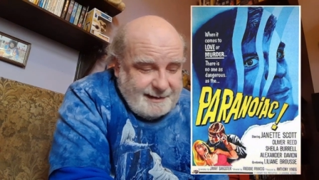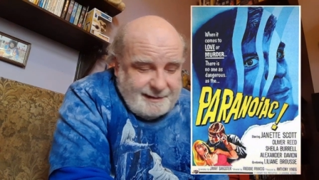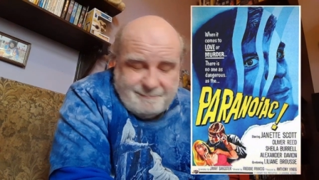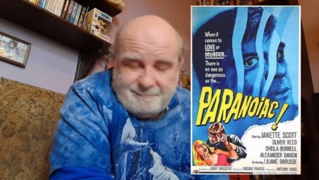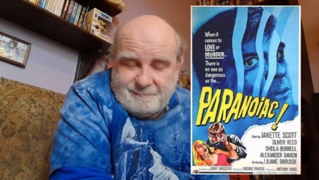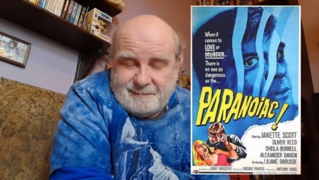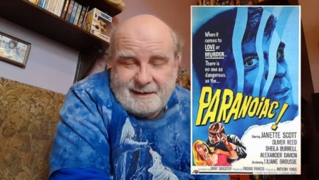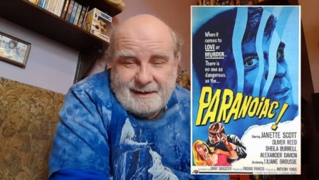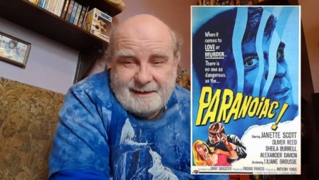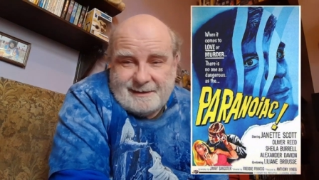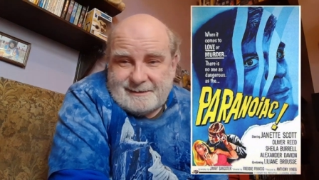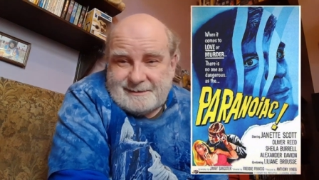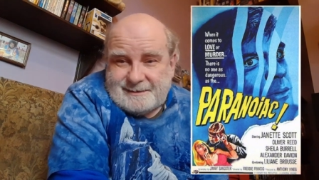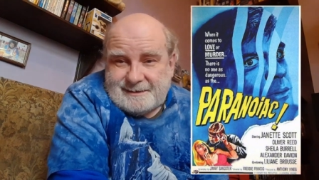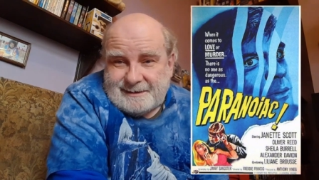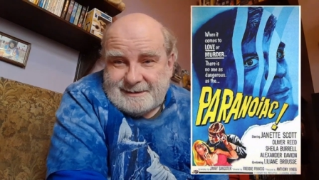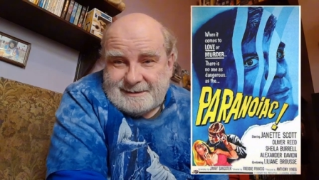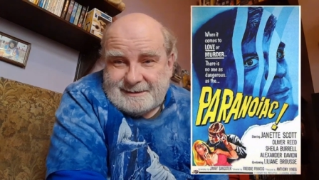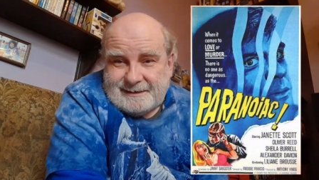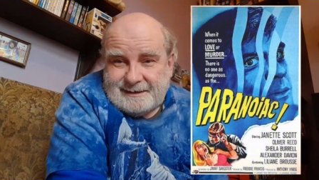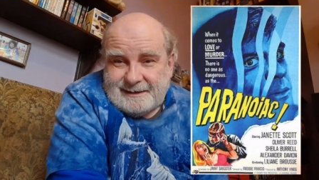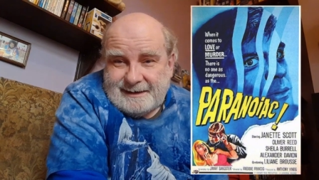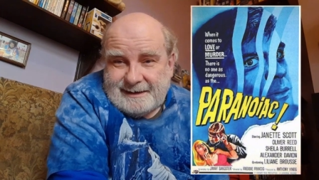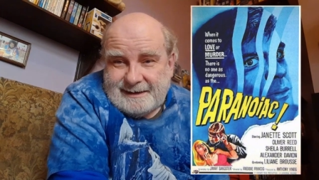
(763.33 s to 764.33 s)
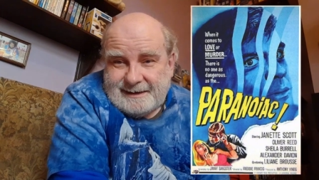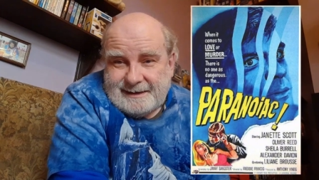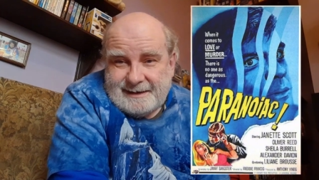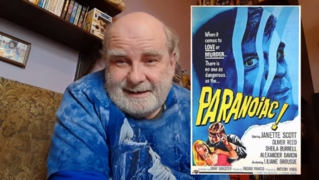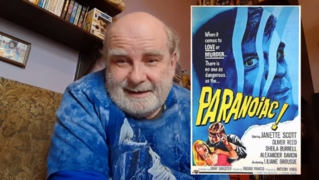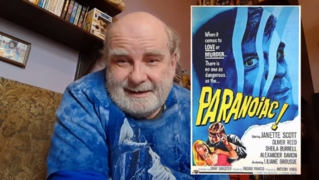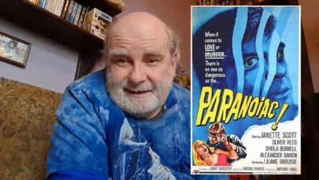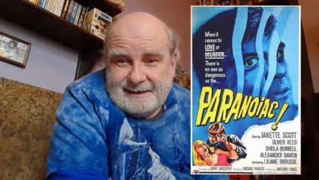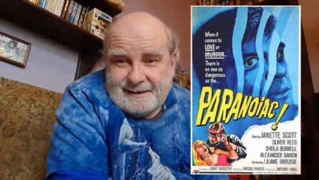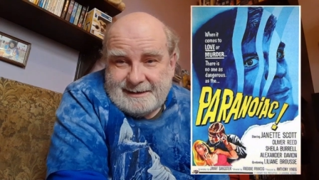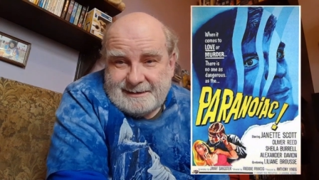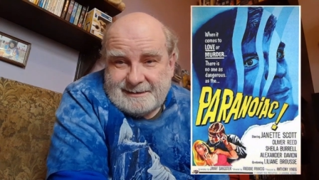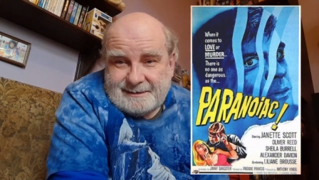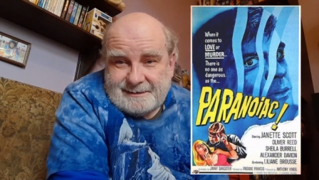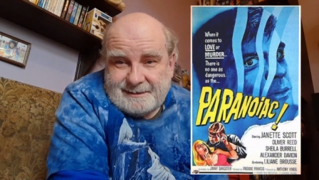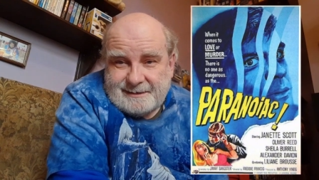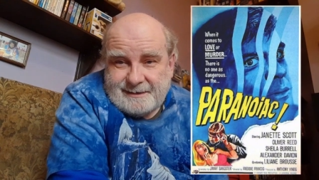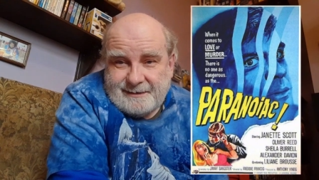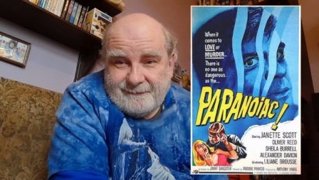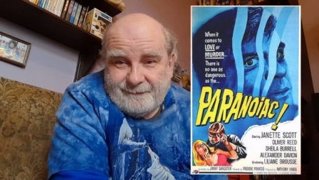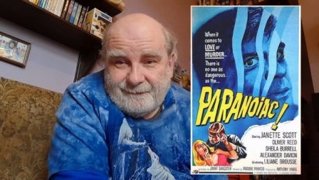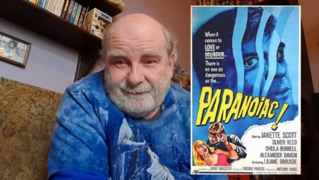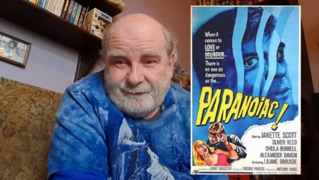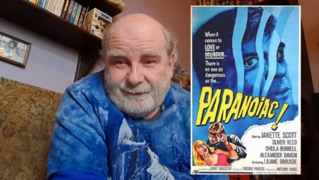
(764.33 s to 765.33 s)
basically is
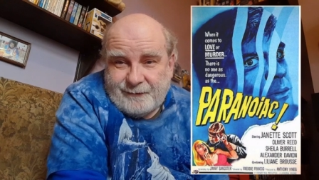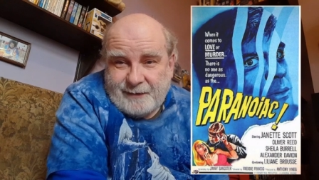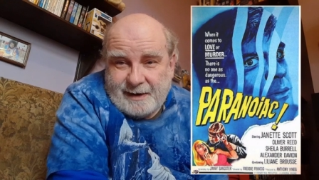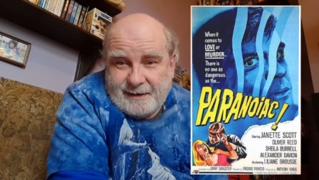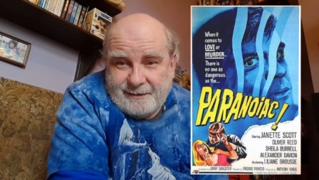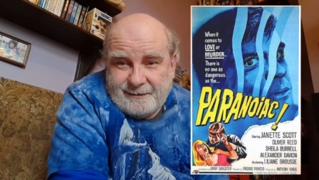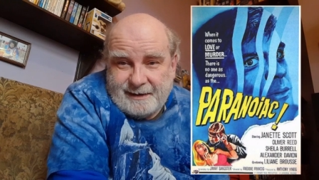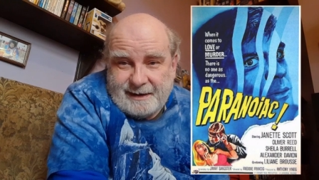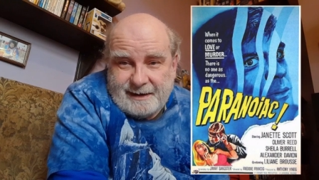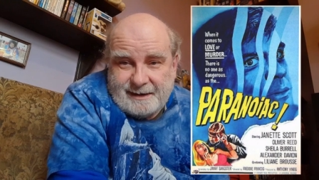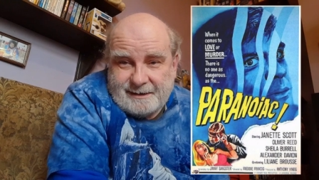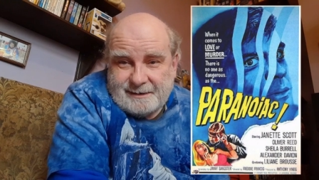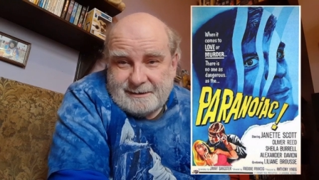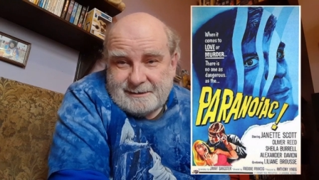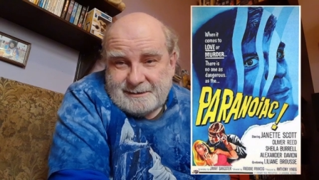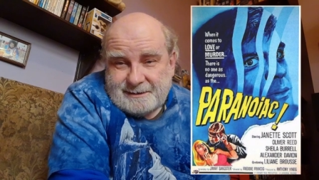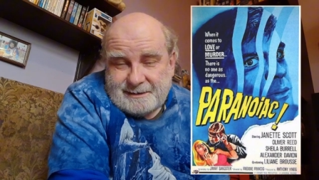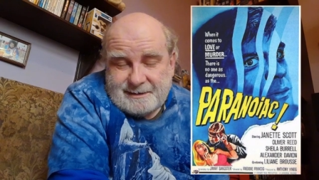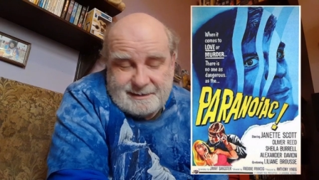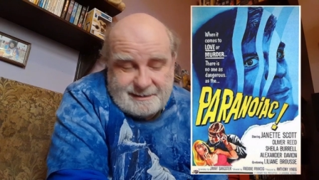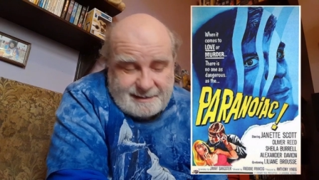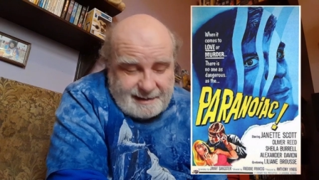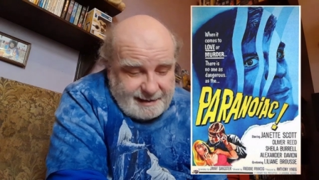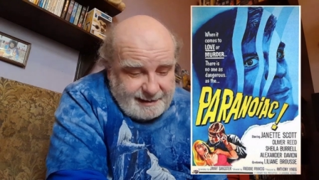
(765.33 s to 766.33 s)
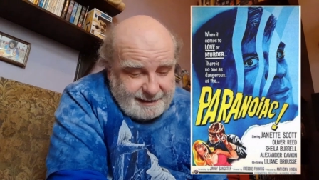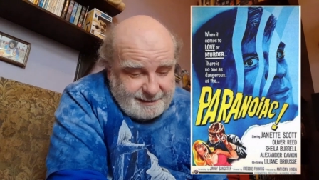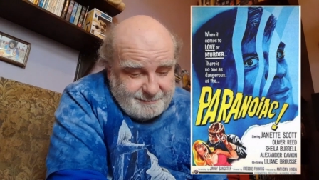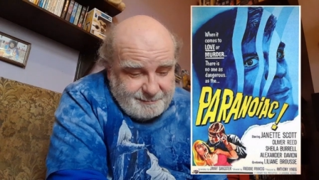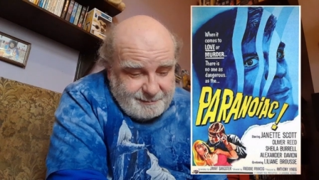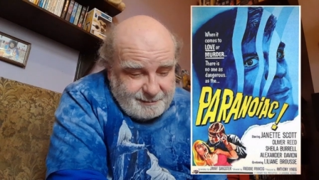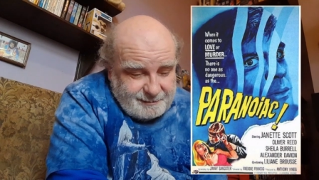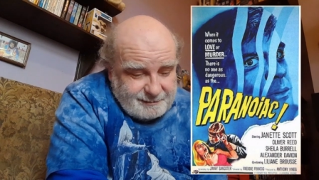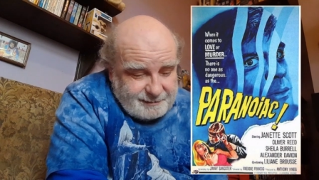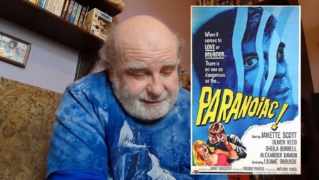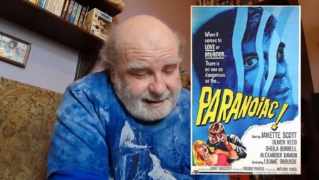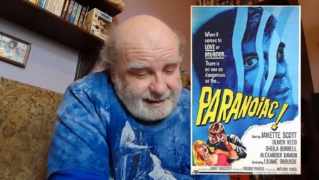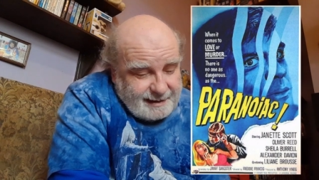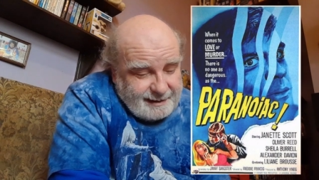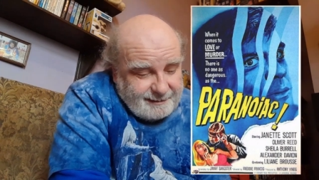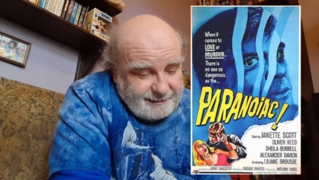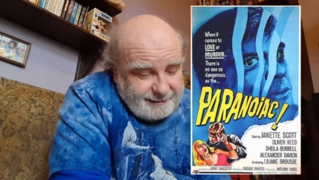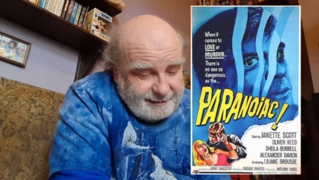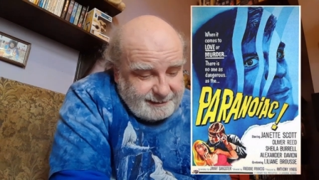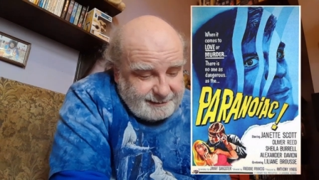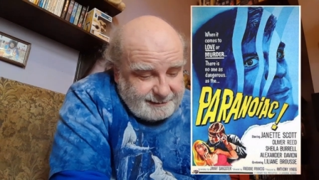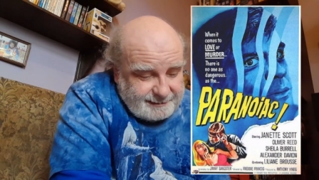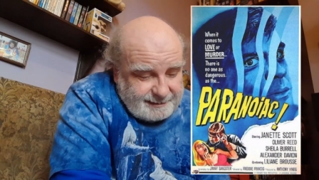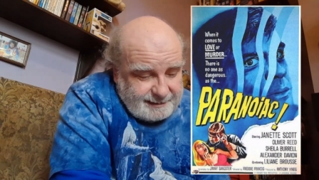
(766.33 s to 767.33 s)
a very unstable
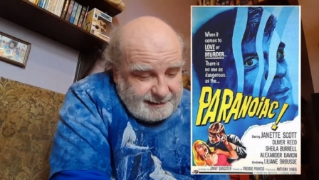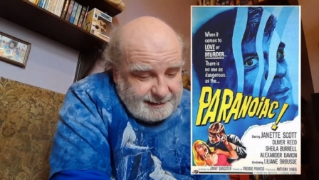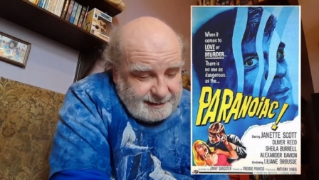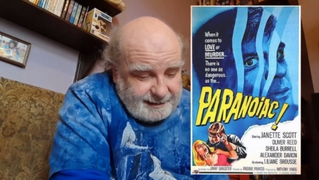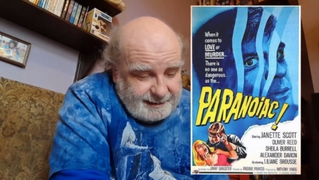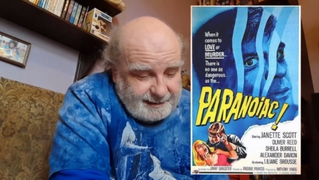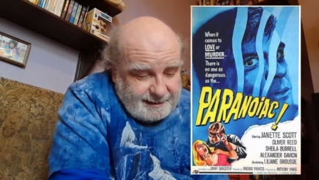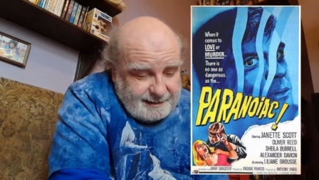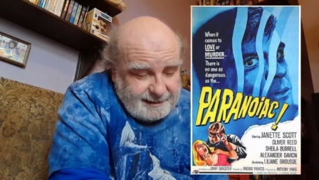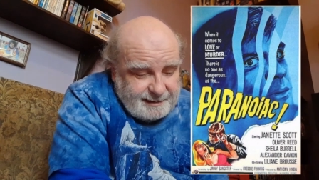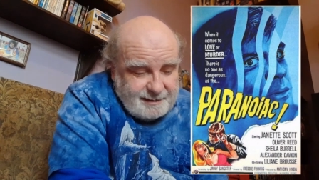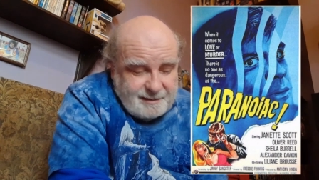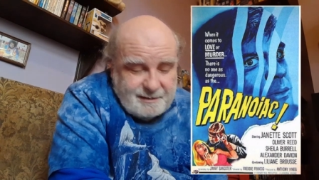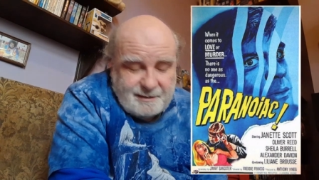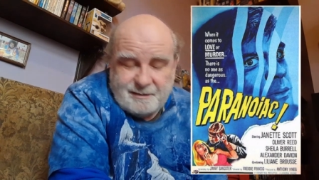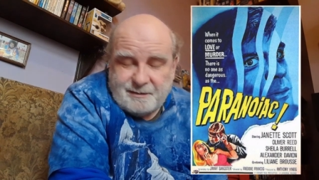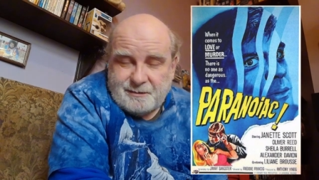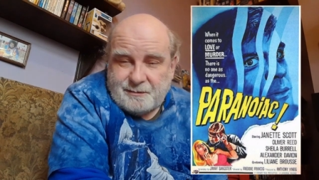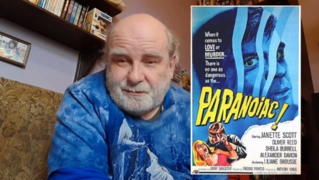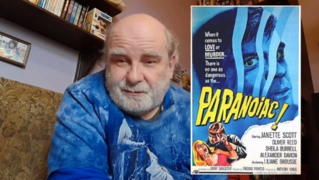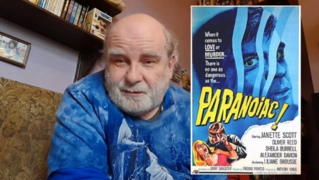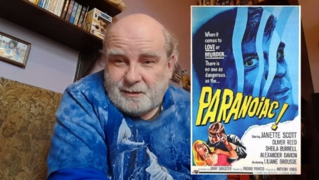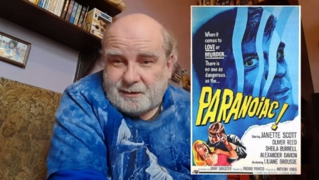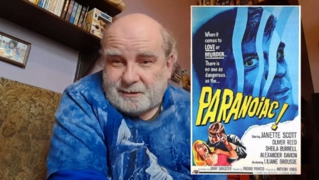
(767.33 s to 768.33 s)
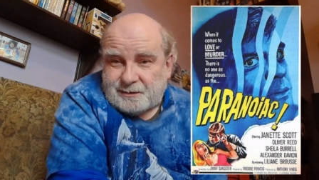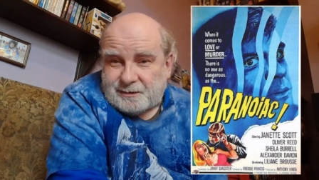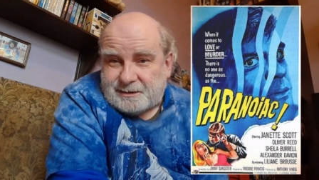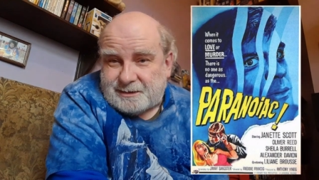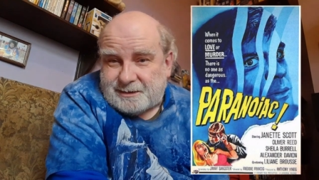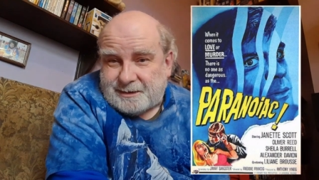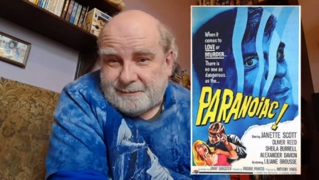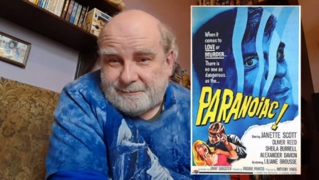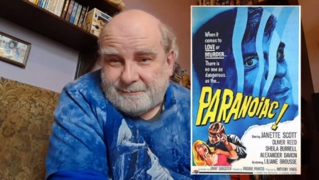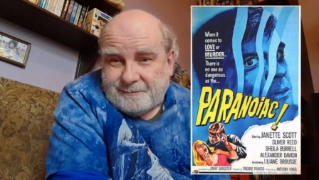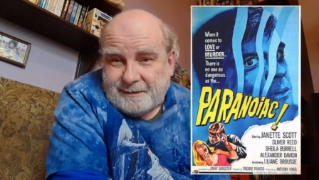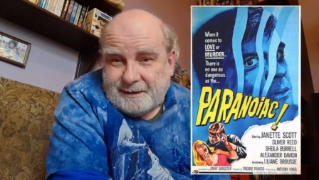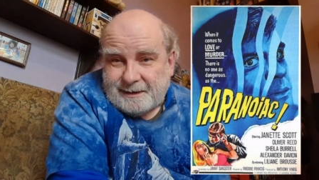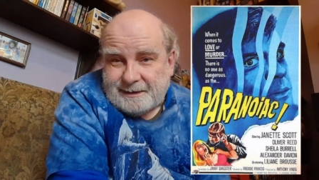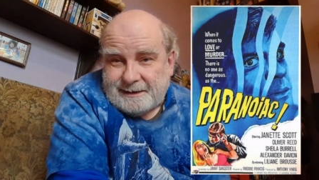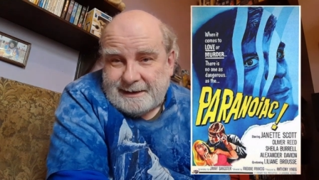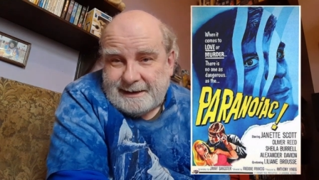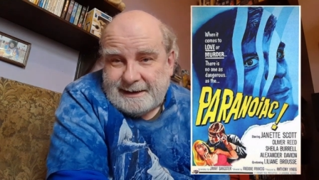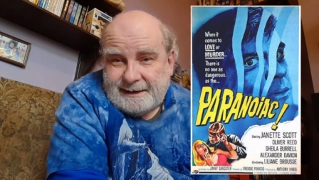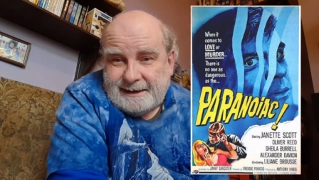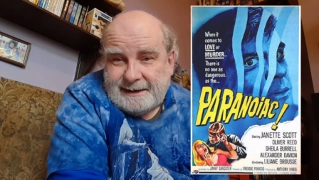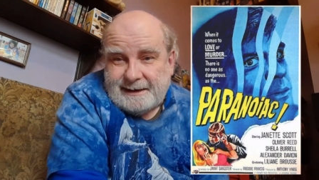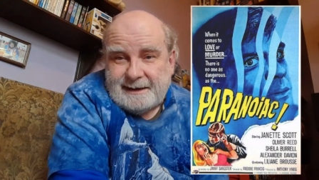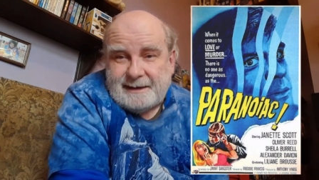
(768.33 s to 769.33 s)
character who wants the
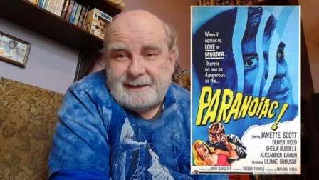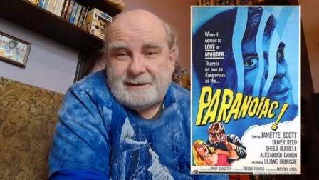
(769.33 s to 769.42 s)
money.